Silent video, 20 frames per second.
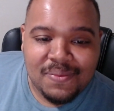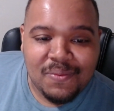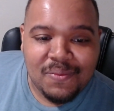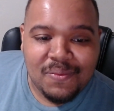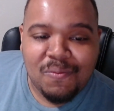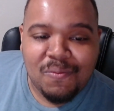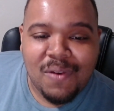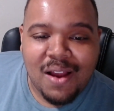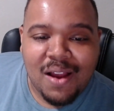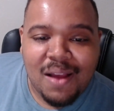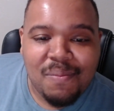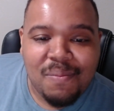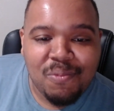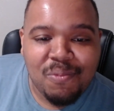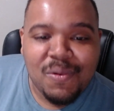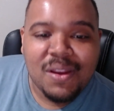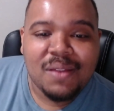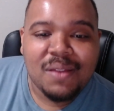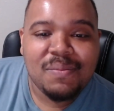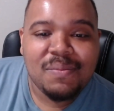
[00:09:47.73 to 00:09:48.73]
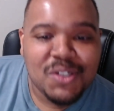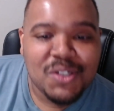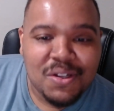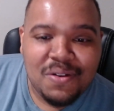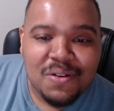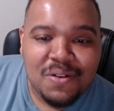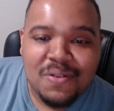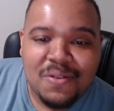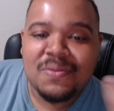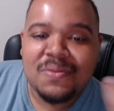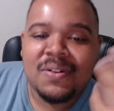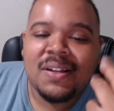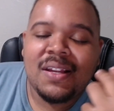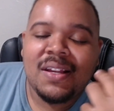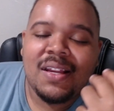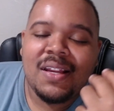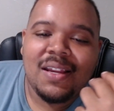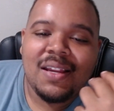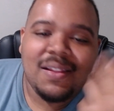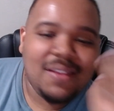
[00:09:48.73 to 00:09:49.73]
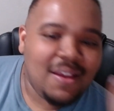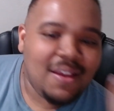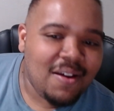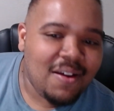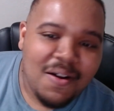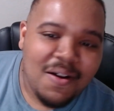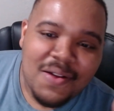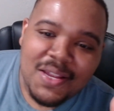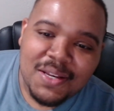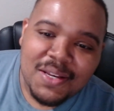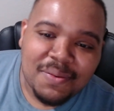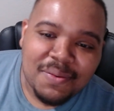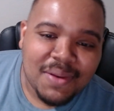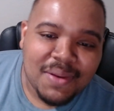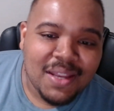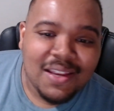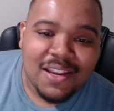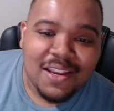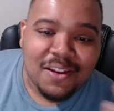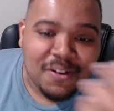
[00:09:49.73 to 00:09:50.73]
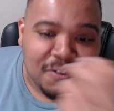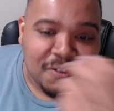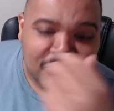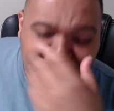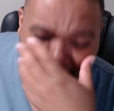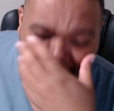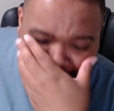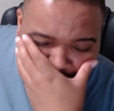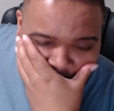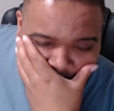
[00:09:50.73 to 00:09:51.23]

rob Rick and Michonne, they all end up getting killed.